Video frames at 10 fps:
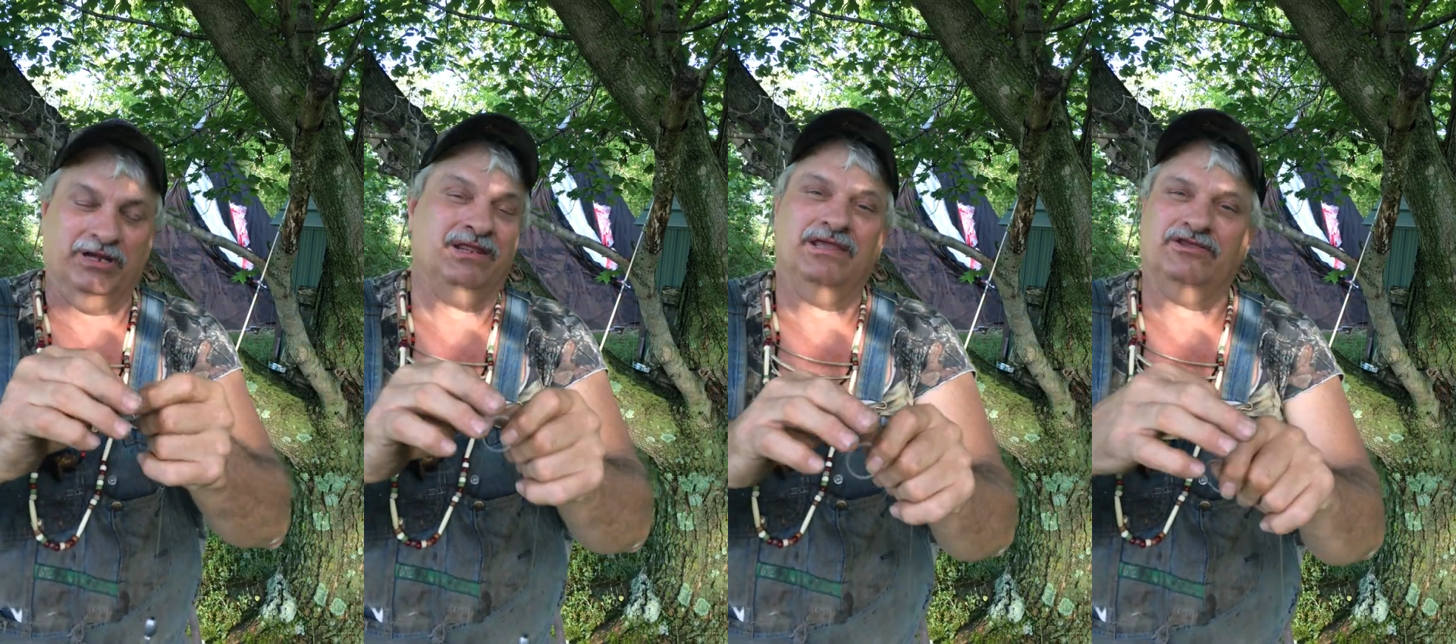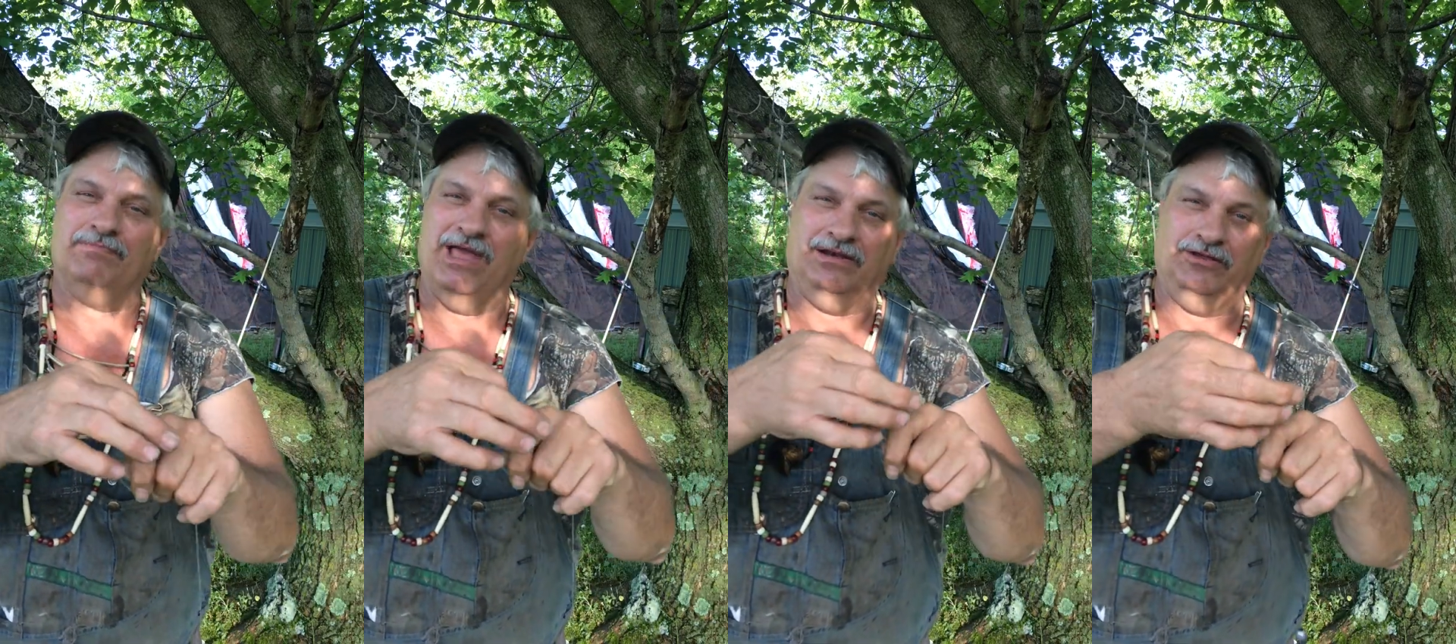but it is
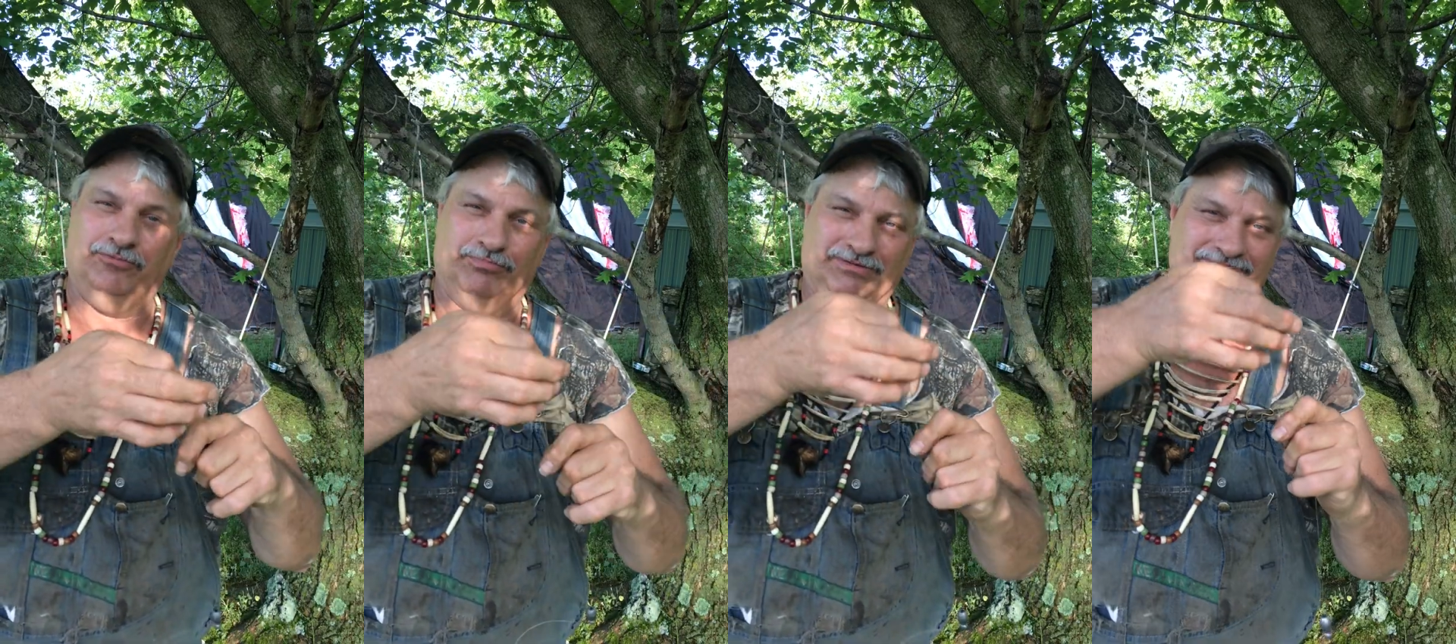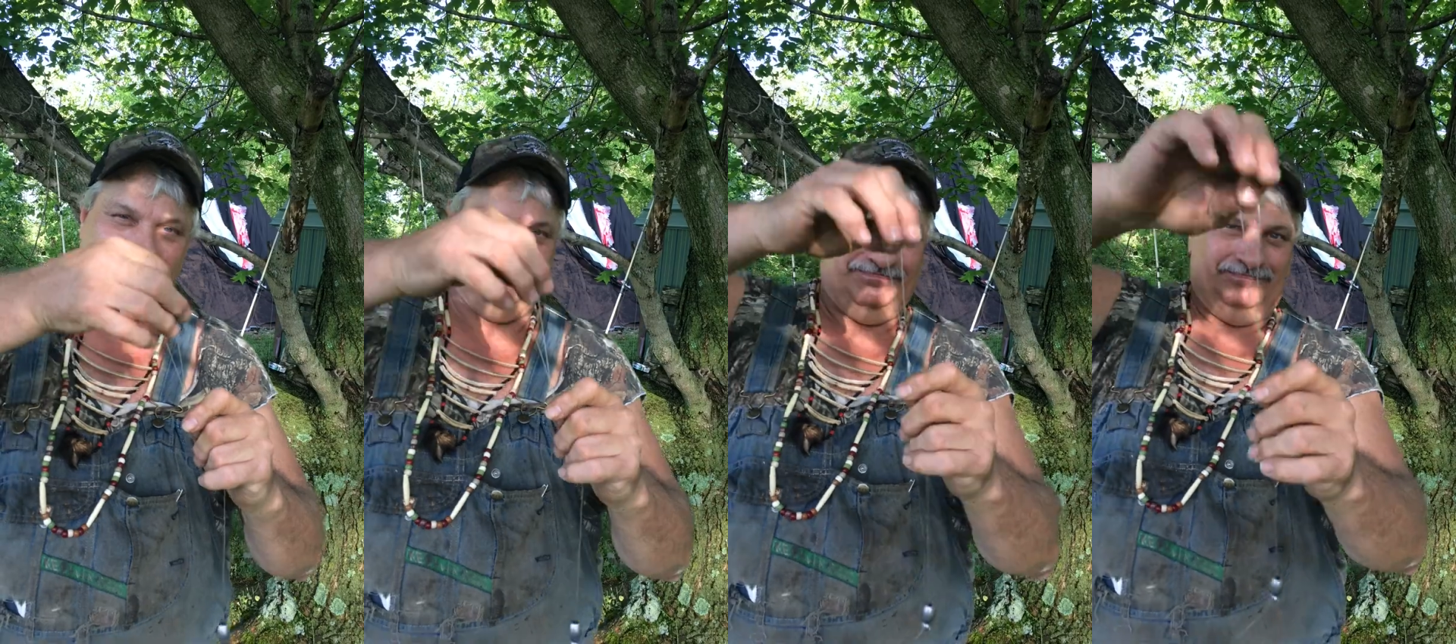my loop.
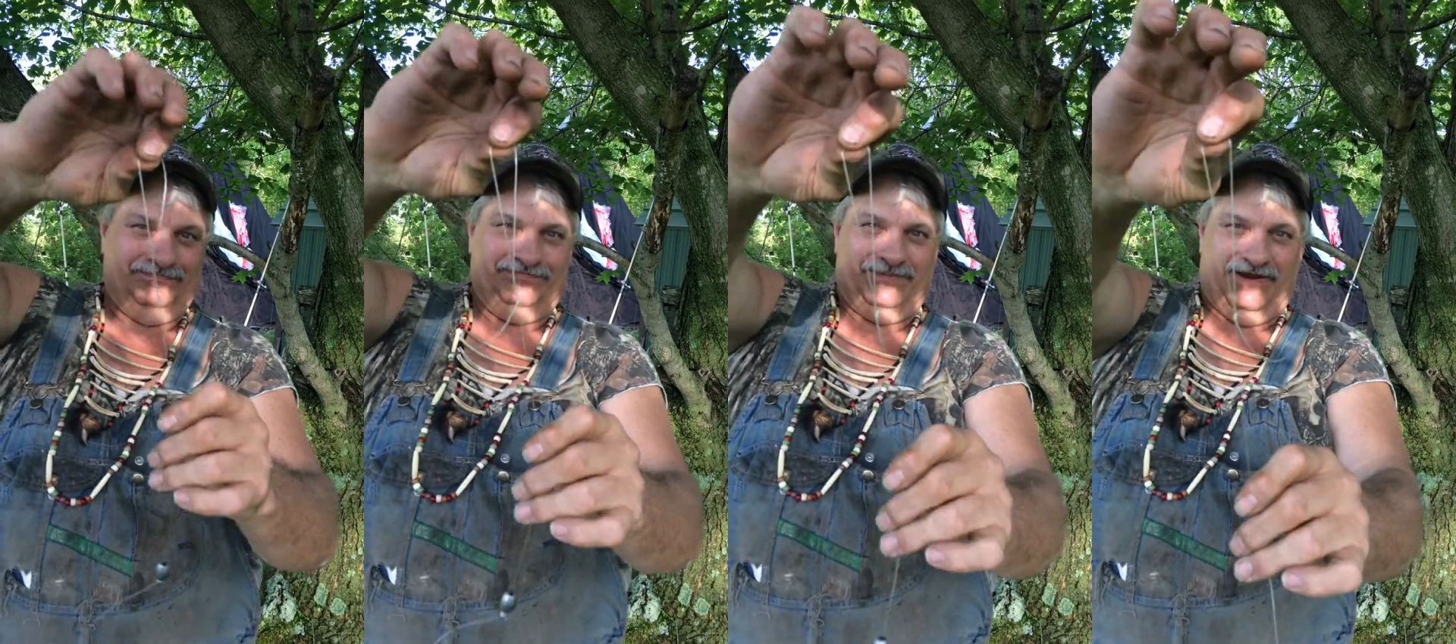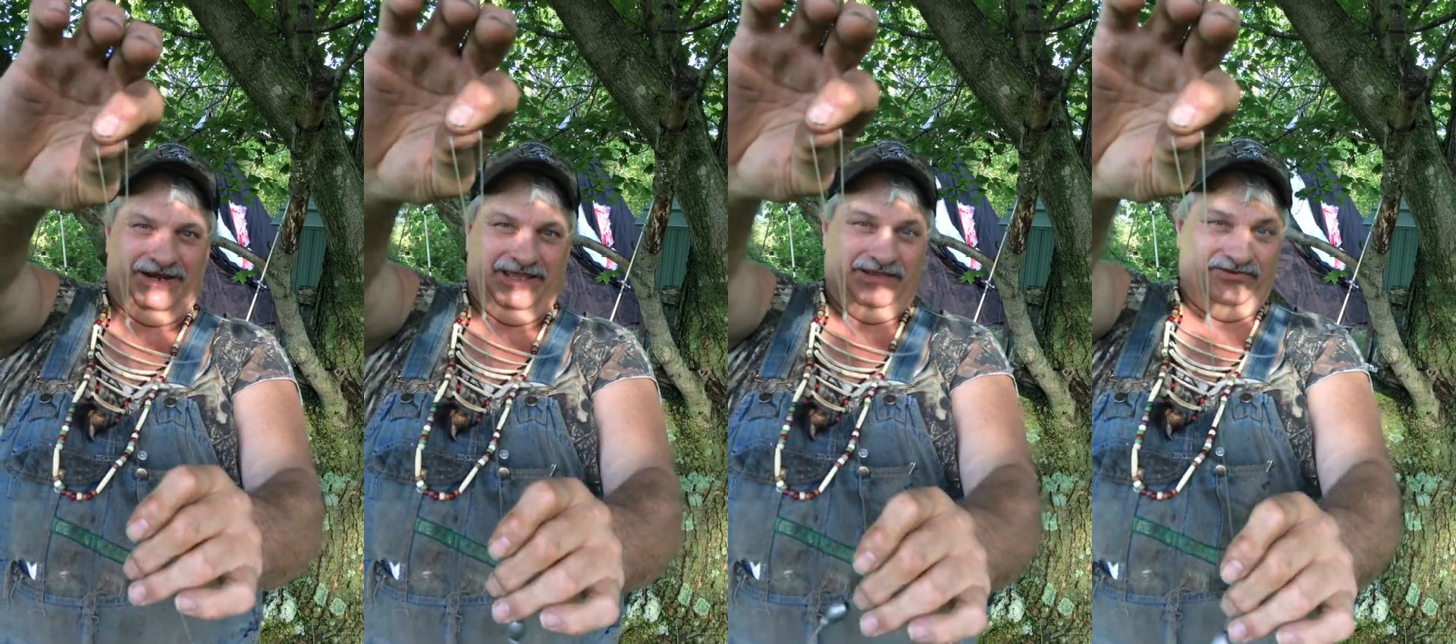There
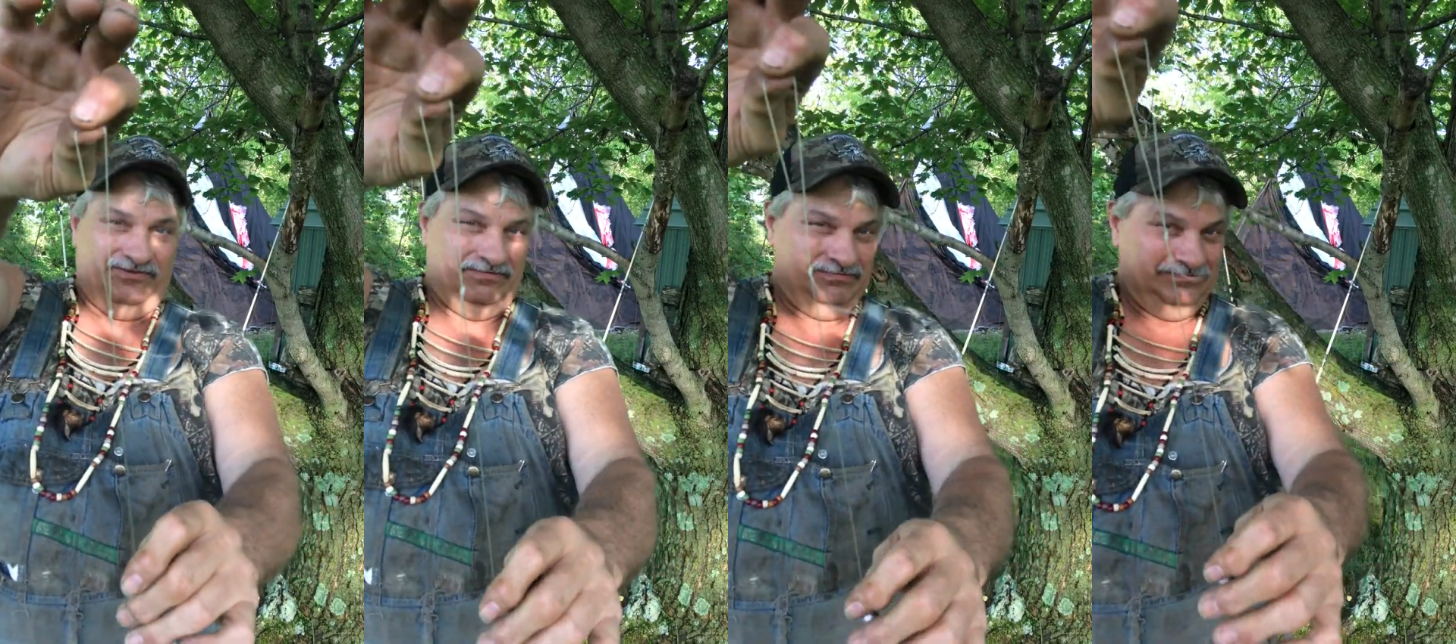it is.